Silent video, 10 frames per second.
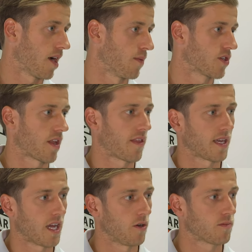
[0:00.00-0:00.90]
which I
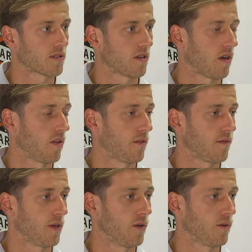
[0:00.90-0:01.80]
think helps on the
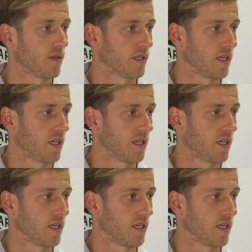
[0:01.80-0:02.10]
field.